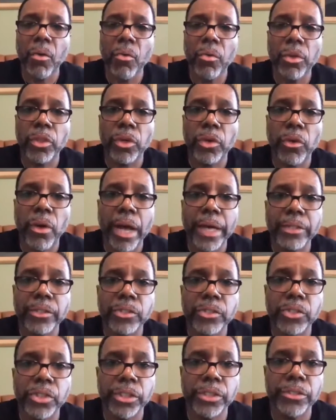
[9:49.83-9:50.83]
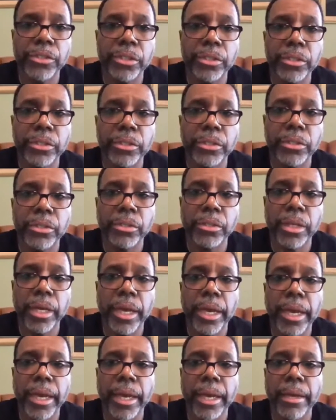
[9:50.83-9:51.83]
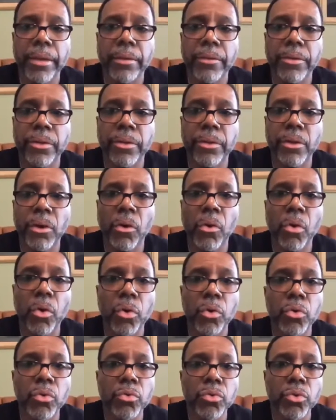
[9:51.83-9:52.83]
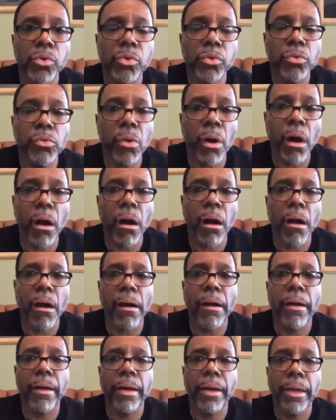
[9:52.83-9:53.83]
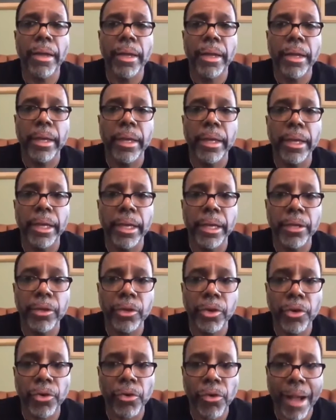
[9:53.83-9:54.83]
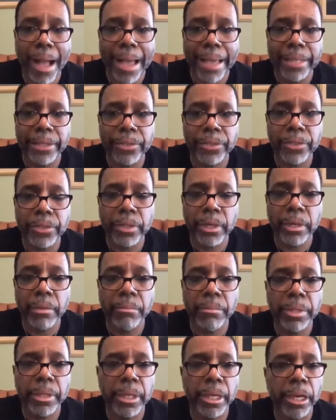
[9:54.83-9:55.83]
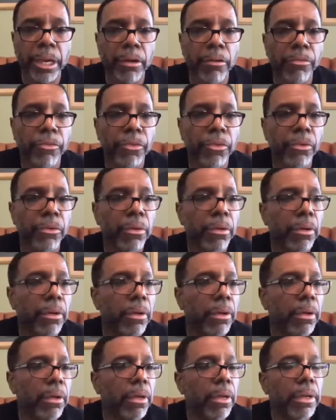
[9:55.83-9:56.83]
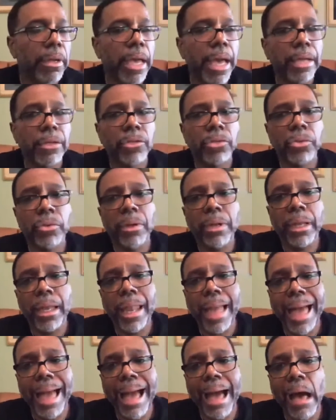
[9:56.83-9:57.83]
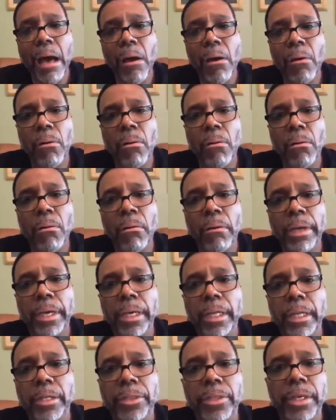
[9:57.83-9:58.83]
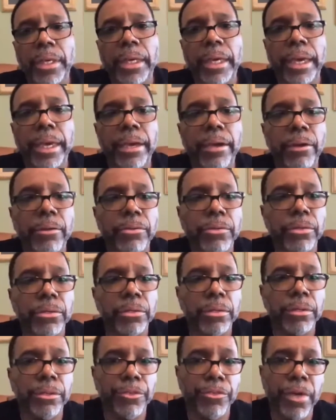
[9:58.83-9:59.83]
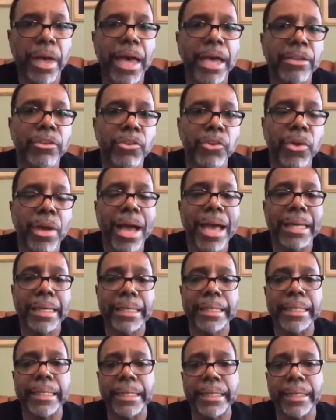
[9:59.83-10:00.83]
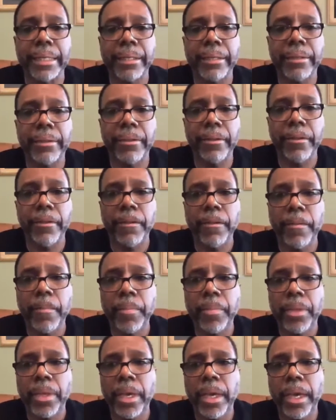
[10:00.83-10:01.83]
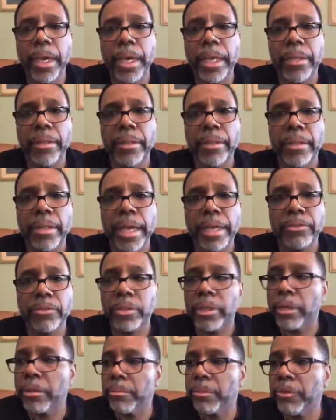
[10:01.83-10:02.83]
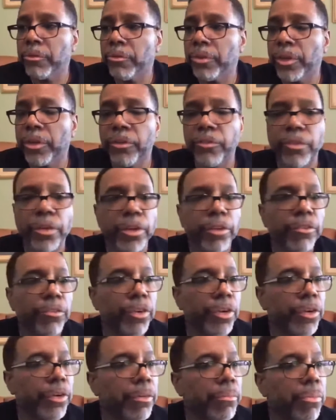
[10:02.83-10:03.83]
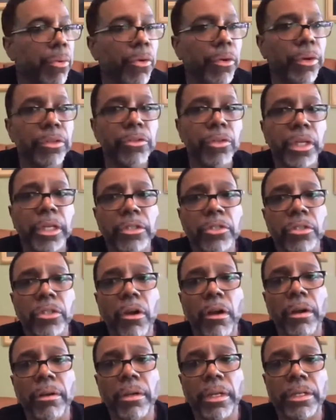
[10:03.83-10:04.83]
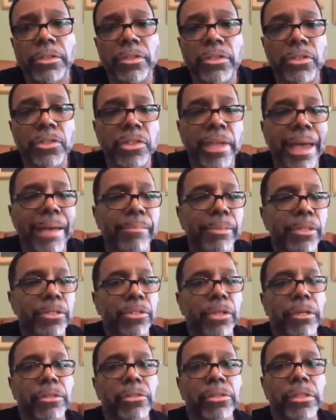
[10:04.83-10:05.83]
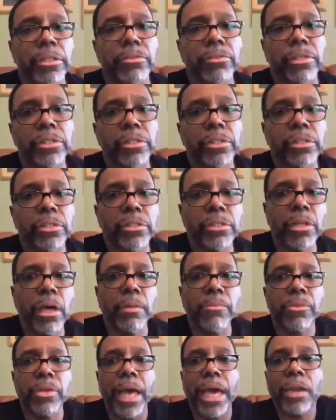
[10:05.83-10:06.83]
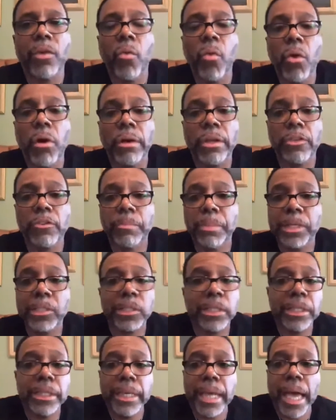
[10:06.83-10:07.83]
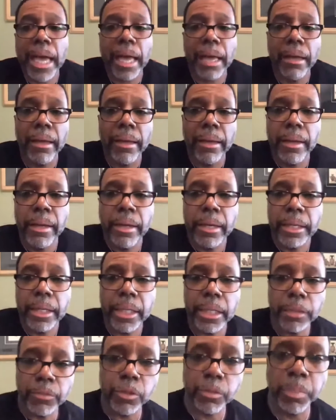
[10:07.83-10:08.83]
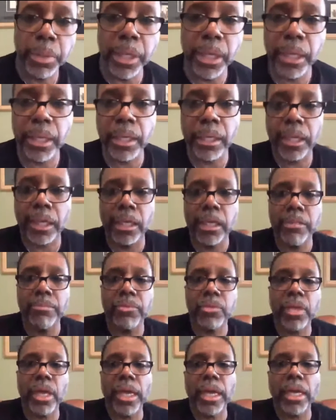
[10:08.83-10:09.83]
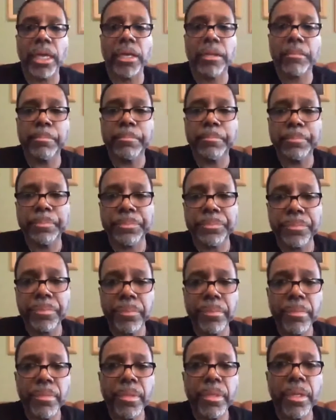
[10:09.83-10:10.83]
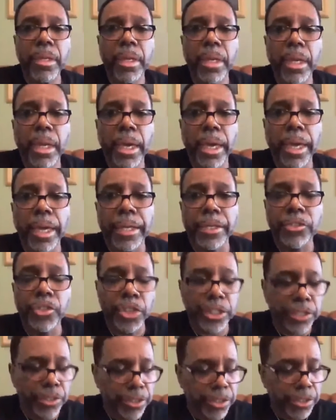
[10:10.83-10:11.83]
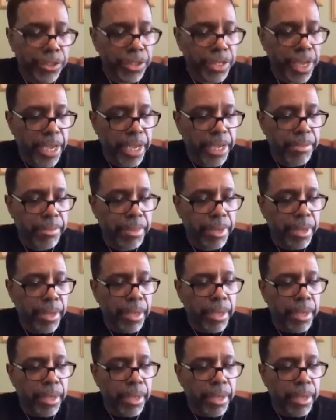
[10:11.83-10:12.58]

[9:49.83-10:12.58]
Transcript: with Christ Jesus and to know who you are in Christ and be careful not to allow anything else to define your identity. And that's to be very, very, very important. So let's start. Let's establish ourselves in Psalms 91, especially now. Keep speaking it, keep saying it. In Jesus' name,